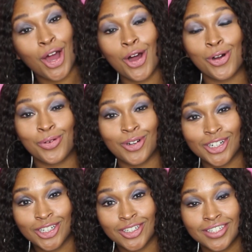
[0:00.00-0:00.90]
oh,
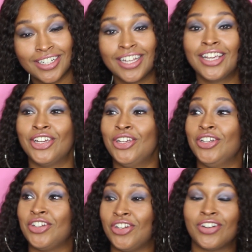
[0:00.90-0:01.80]
word?
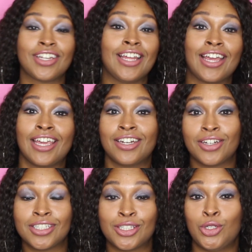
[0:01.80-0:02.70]
Dirty Diana
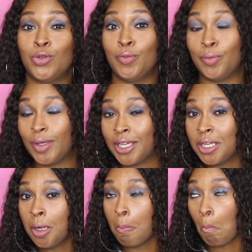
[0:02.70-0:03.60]
doesn't do
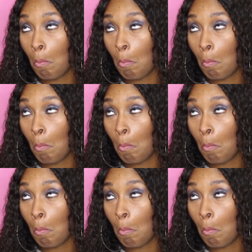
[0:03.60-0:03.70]
me?